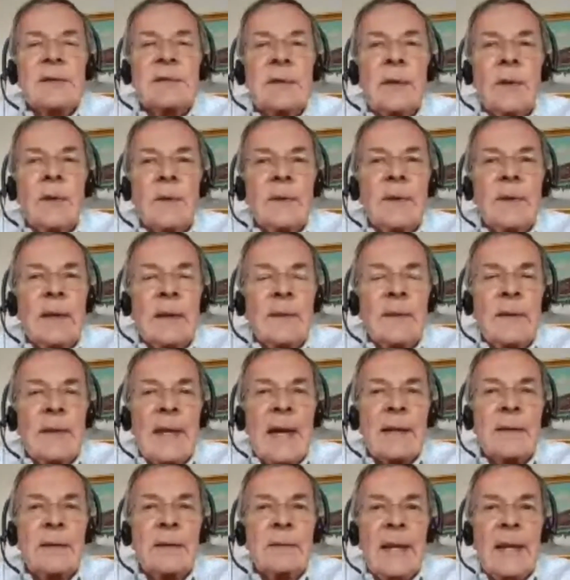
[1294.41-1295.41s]
So
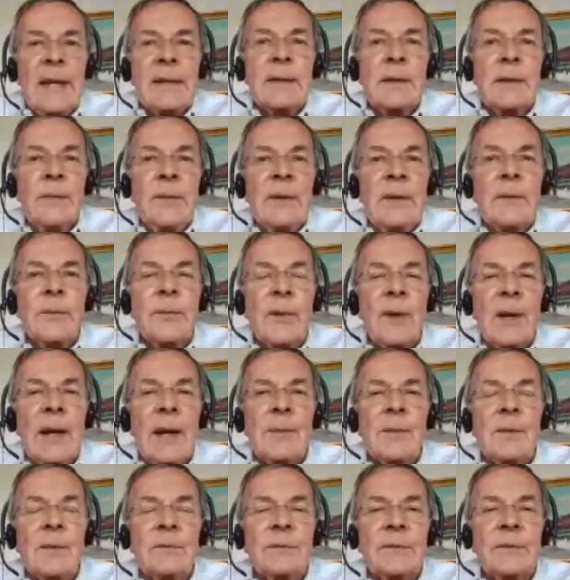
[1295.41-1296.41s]
that could be a
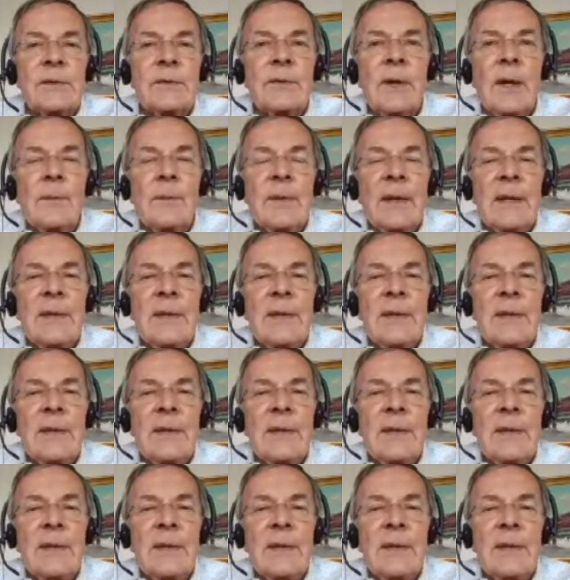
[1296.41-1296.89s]
problem for Trump.